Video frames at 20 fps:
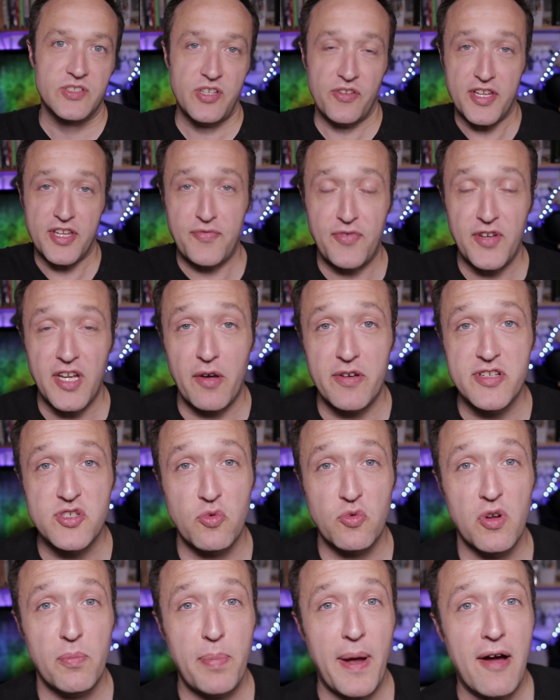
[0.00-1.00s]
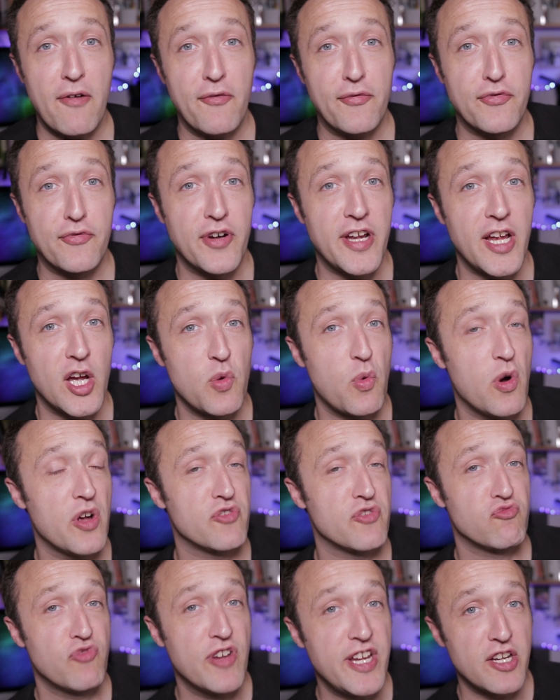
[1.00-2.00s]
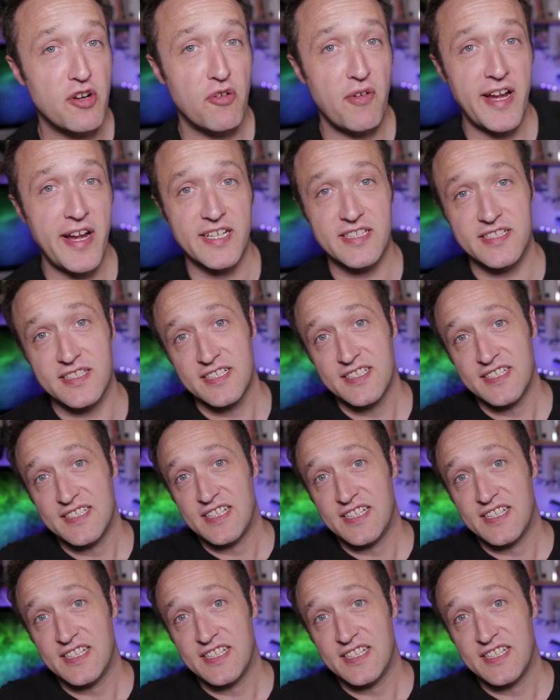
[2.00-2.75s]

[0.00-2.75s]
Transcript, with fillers: So this video is all about 301 redirects.